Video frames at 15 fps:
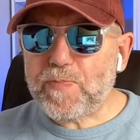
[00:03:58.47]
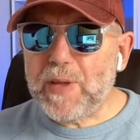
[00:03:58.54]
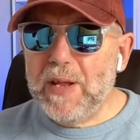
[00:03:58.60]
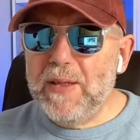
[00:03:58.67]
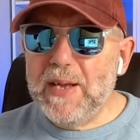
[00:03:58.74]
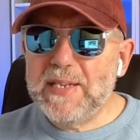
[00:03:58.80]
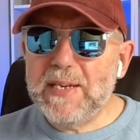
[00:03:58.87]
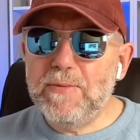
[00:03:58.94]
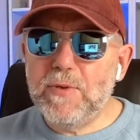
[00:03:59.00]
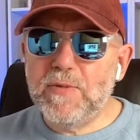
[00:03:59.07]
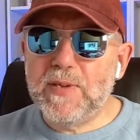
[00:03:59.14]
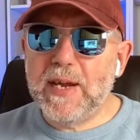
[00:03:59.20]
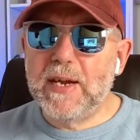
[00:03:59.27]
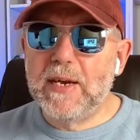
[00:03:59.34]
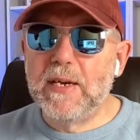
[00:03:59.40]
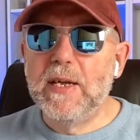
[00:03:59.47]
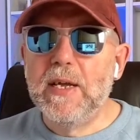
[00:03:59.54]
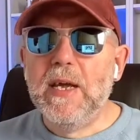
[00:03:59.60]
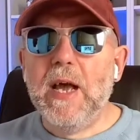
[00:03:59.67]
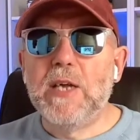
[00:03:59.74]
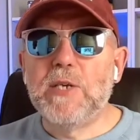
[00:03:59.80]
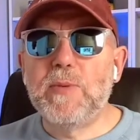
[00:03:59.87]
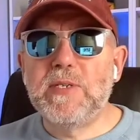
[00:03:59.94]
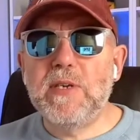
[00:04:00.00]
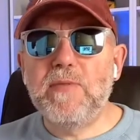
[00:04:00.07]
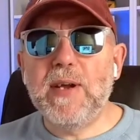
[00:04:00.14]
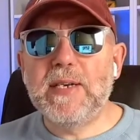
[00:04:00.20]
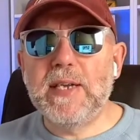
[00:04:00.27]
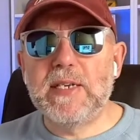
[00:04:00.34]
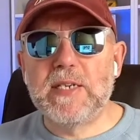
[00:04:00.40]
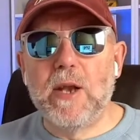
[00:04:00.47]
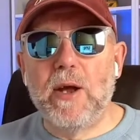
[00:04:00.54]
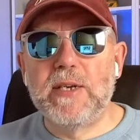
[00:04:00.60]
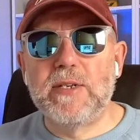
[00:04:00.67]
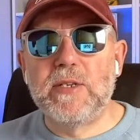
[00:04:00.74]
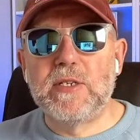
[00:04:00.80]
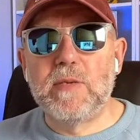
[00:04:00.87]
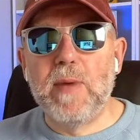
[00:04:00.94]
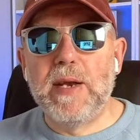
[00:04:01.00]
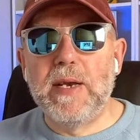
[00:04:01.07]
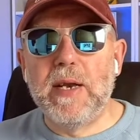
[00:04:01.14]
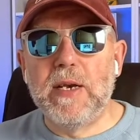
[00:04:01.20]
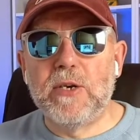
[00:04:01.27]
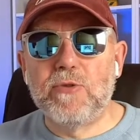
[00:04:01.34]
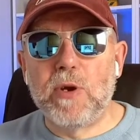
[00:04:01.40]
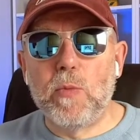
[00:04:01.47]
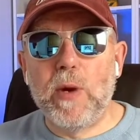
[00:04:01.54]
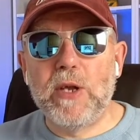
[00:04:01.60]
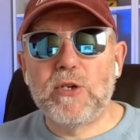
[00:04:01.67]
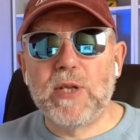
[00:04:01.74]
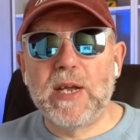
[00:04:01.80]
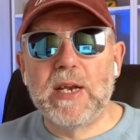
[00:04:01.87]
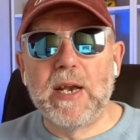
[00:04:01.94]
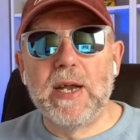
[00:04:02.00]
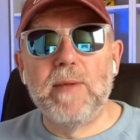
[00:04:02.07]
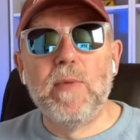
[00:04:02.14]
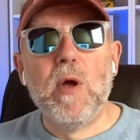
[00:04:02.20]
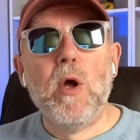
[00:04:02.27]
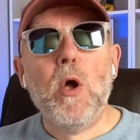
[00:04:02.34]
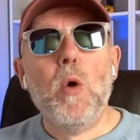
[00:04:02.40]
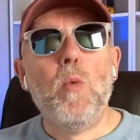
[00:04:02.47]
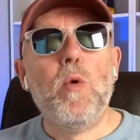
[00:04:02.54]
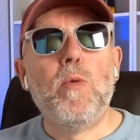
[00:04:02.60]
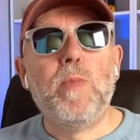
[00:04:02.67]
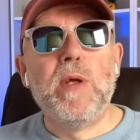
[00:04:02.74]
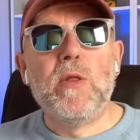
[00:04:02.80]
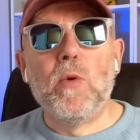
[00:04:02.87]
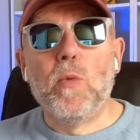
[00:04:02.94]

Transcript: And they seem to have taken a, a specific dislike to the cement industry, which they claim would be the